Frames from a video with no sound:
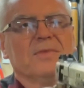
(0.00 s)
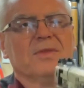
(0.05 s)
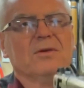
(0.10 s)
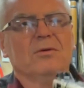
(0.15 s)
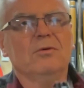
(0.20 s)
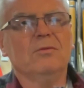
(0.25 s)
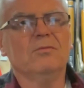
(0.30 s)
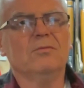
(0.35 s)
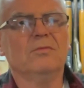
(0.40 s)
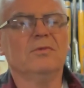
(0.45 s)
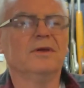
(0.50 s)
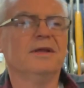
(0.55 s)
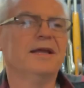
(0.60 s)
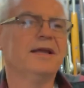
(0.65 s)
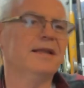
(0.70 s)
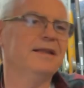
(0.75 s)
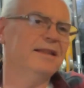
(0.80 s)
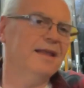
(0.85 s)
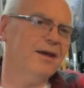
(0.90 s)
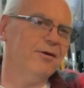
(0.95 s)
Oh, that one
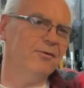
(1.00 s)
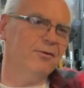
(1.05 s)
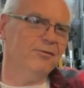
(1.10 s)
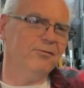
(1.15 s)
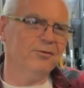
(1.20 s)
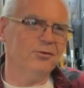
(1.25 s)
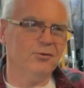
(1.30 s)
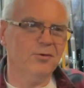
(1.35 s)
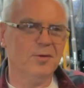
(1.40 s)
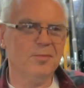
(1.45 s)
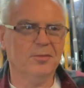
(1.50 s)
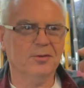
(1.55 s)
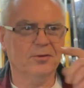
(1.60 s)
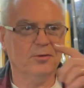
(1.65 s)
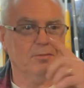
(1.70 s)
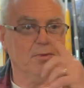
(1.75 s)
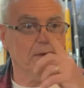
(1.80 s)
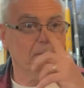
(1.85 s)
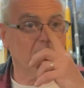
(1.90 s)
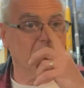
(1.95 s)
flew up a little
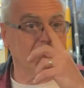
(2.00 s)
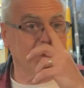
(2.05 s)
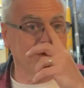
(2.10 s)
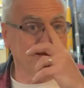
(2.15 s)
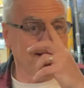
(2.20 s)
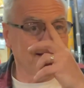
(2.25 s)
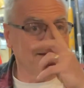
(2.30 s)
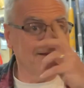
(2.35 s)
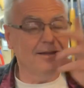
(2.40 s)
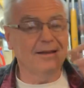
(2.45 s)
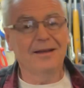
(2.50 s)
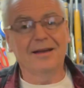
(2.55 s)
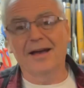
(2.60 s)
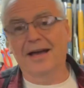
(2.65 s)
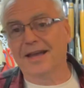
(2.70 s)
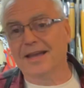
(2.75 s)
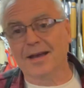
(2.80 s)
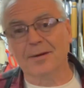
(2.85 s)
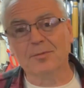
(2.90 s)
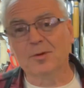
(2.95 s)
bit, but I
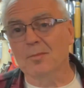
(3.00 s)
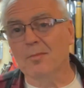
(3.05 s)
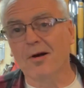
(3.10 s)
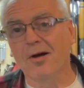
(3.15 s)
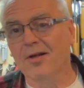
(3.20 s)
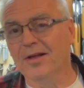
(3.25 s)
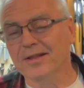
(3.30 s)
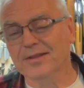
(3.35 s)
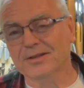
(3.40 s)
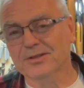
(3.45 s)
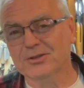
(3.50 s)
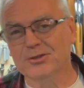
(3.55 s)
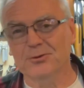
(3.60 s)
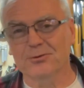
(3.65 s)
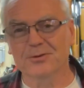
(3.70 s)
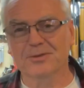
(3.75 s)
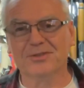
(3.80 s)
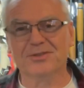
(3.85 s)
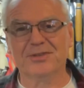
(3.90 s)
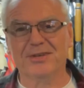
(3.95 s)
kept them all on the shoot
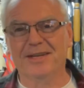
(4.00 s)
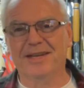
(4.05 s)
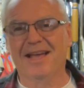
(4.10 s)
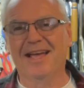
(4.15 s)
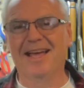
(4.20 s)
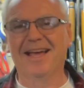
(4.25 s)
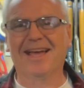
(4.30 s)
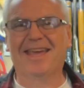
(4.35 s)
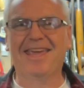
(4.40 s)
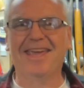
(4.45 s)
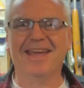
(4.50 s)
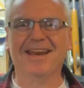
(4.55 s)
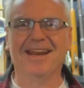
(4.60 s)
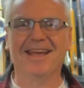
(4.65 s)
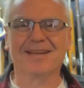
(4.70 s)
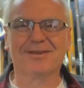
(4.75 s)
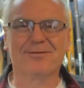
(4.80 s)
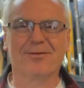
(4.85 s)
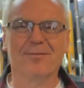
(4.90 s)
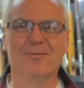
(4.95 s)
and see. I can't
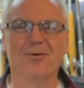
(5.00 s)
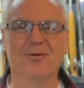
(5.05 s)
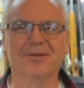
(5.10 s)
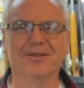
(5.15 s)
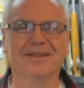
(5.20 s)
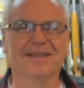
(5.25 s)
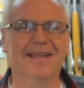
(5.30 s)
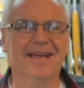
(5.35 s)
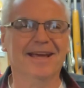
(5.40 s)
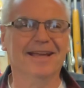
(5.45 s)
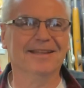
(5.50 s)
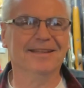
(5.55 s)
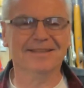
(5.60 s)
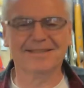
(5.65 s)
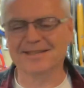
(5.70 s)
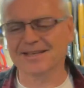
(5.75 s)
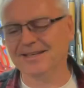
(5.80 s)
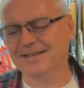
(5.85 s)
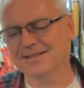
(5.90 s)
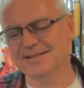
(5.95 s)
ask for more than that. This
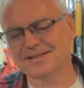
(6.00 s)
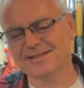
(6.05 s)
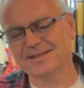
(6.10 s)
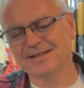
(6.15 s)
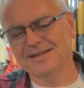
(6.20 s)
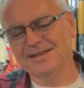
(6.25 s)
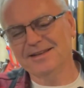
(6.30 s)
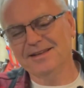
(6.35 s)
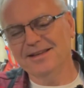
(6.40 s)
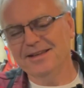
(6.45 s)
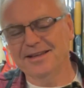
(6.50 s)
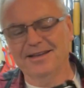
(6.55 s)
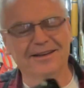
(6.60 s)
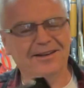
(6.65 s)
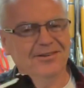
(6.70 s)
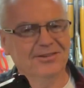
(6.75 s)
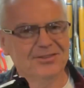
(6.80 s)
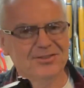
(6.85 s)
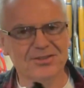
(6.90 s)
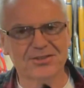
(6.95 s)
thing is, you
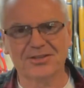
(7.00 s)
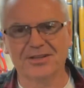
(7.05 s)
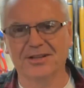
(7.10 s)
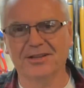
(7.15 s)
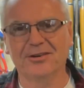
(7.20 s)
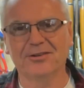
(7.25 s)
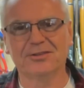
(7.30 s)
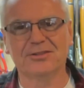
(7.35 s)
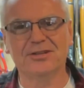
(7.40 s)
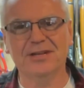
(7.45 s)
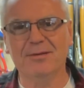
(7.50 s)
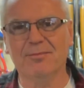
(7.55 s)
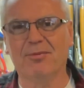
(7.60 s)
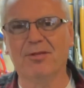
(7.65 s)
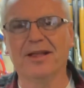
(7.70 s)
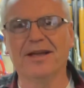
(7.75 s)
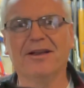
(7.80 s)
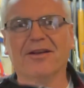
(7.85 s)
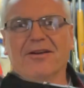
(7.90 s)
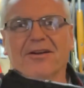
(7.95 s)
know, it's just a little cheap
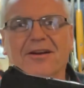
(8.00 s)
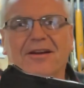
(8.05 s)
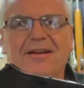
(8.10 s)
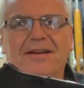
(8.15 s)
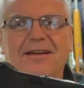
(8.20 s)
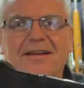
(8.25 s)
plinker.